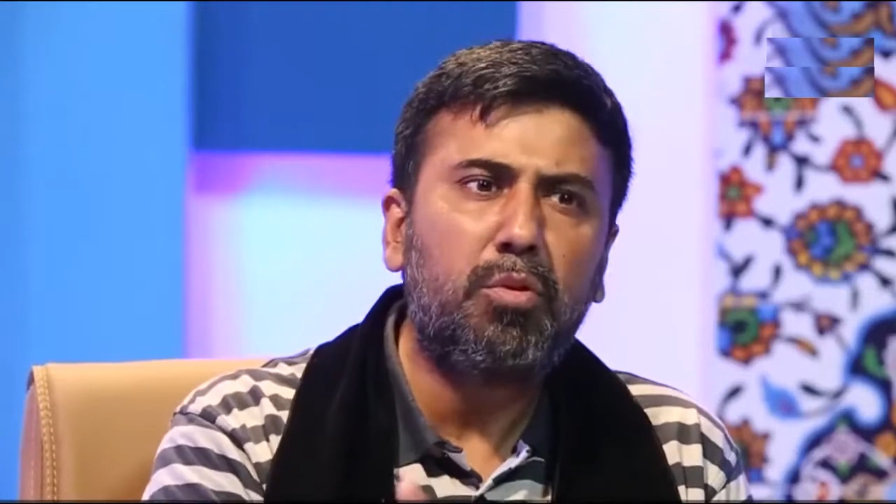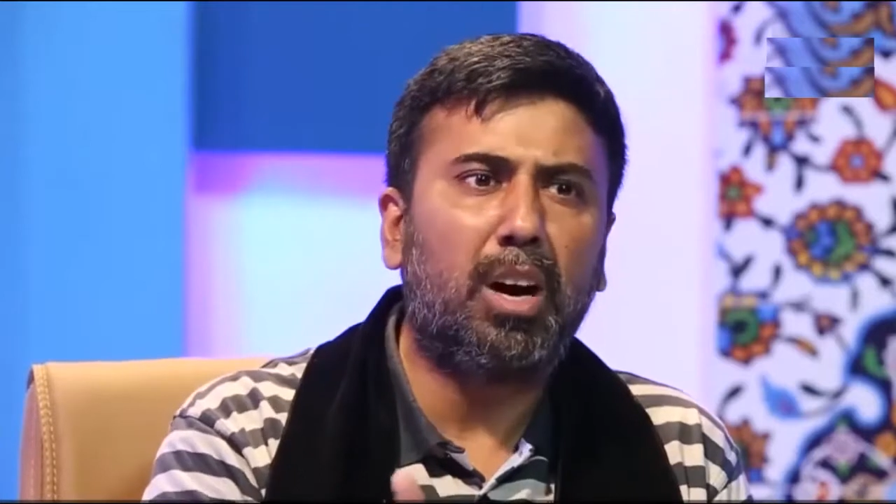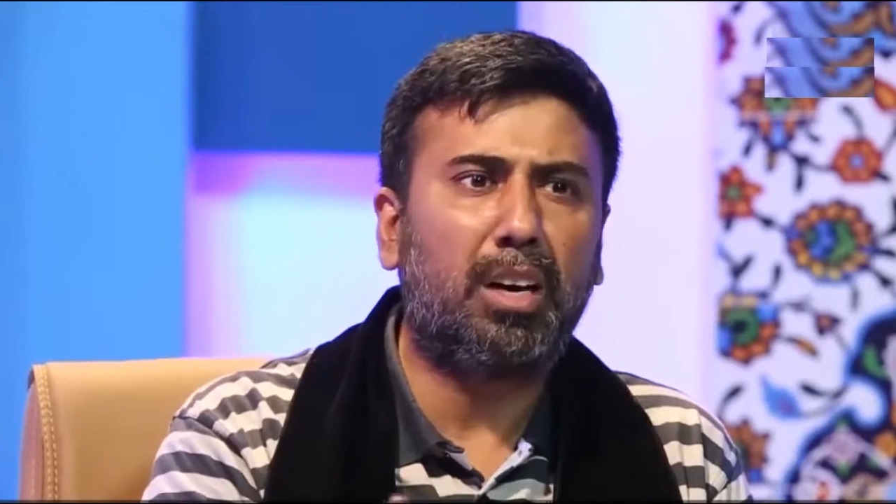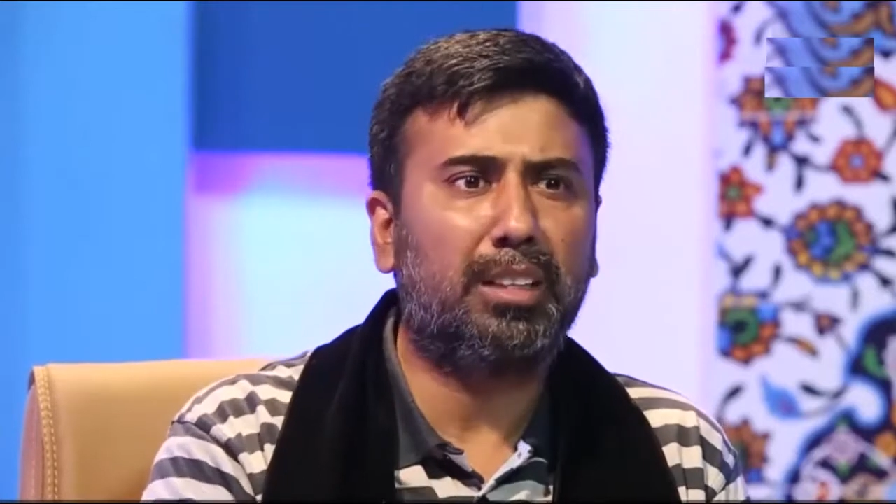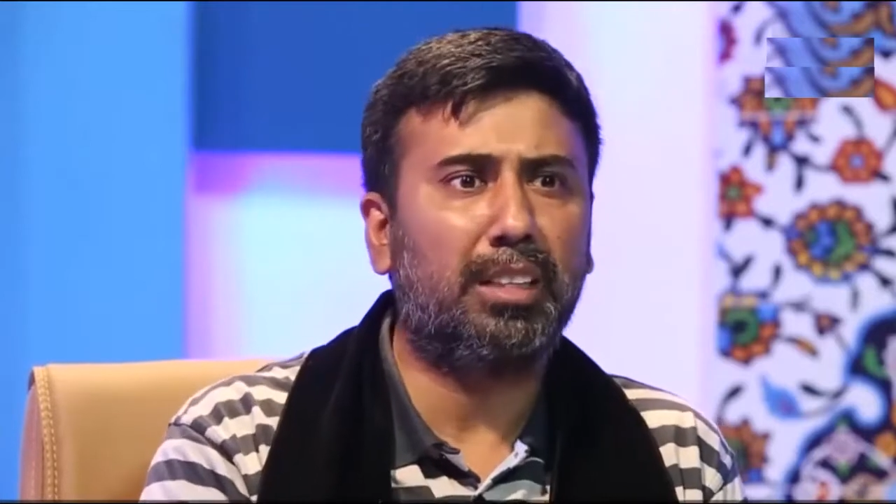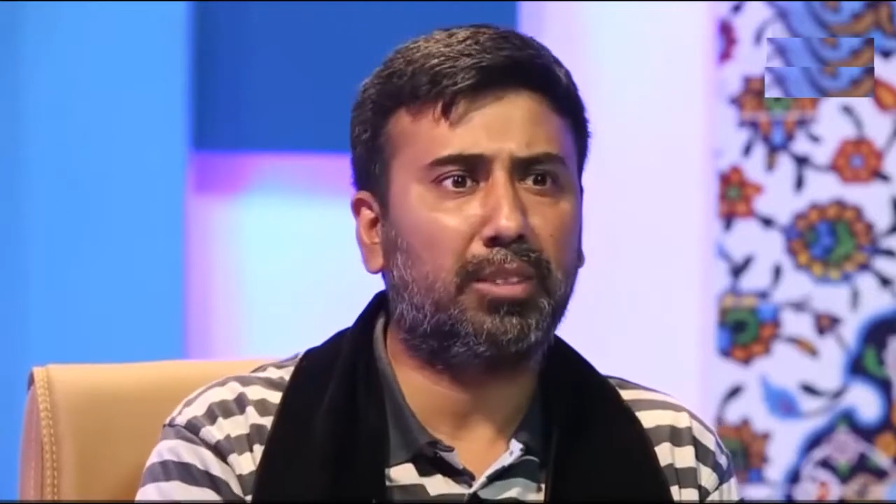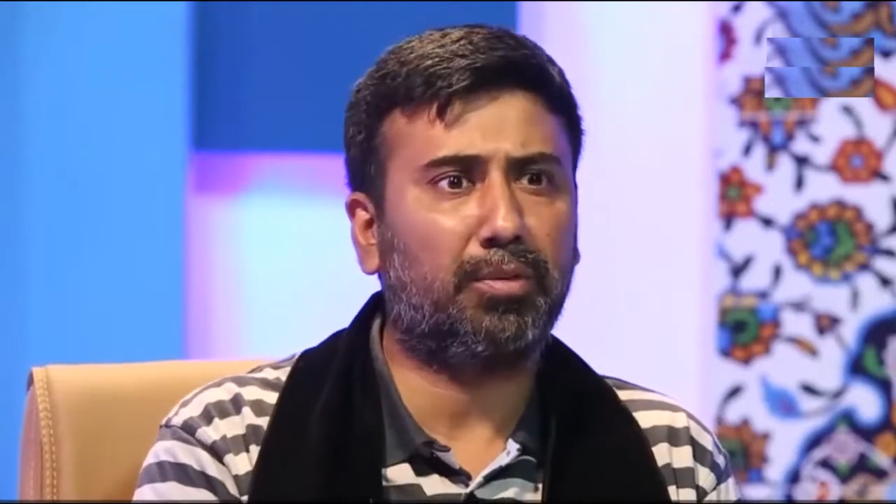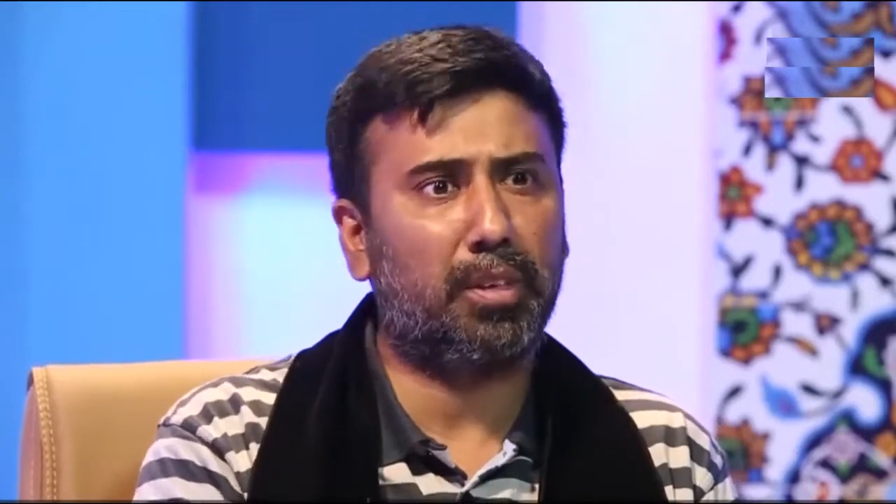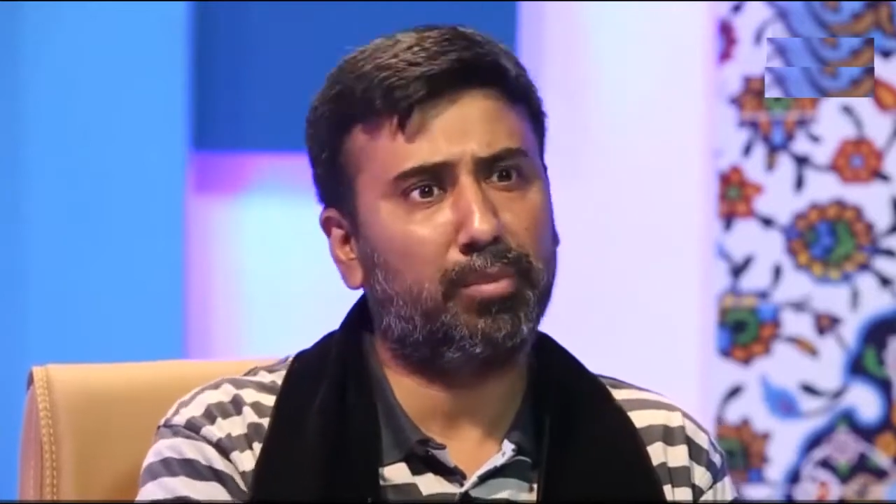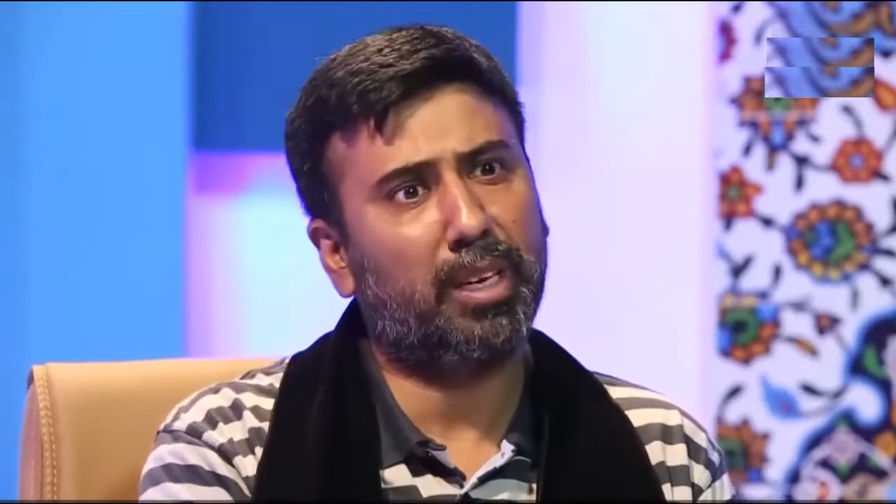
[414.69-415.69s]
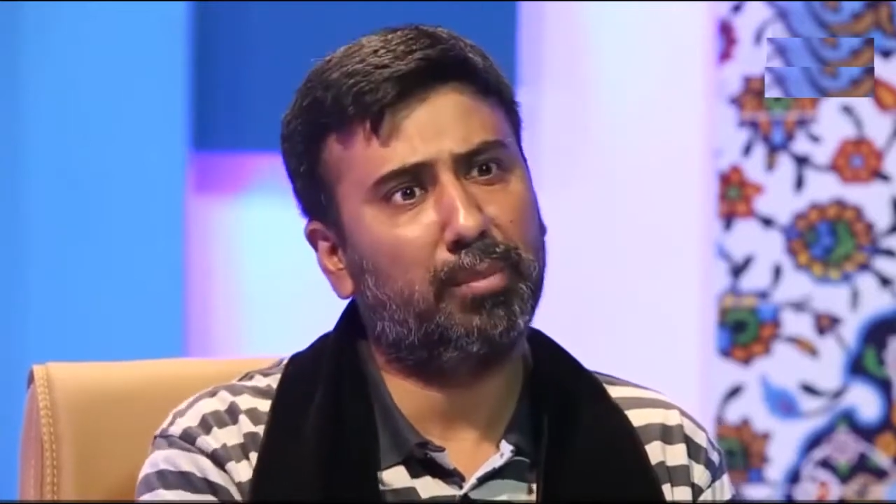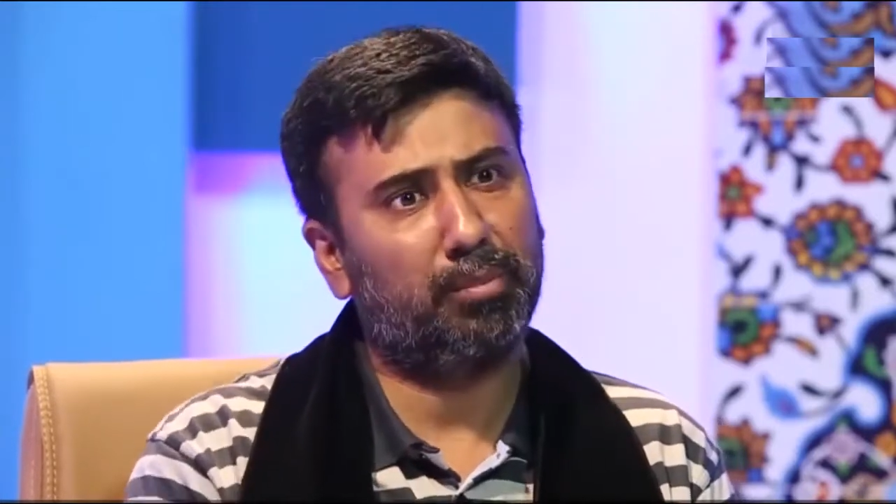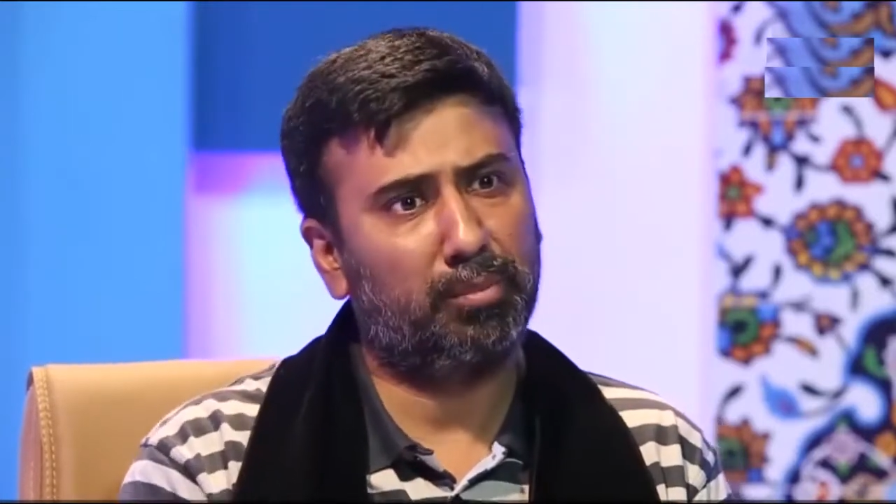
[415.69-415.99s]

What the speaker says: ahadith from them.